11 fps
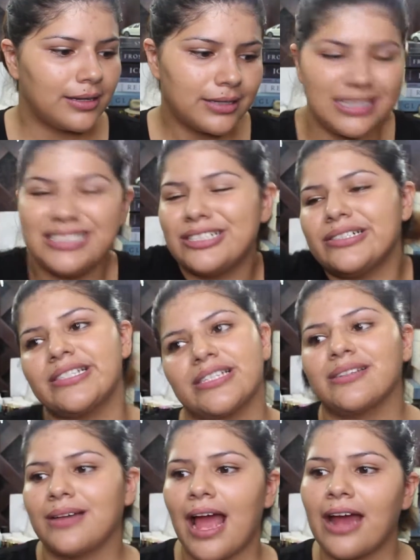he's
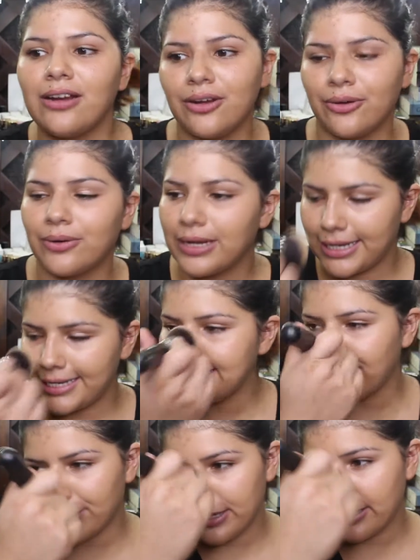just, I don't know. He's
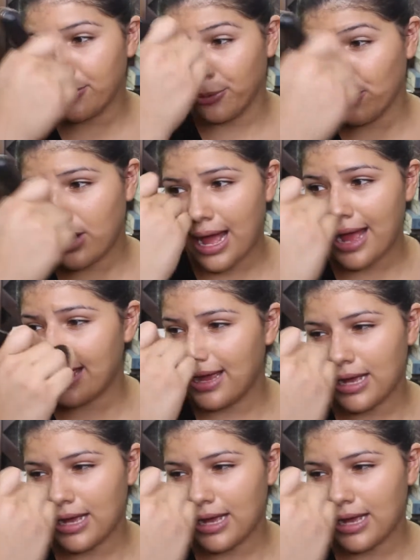a really cool guy.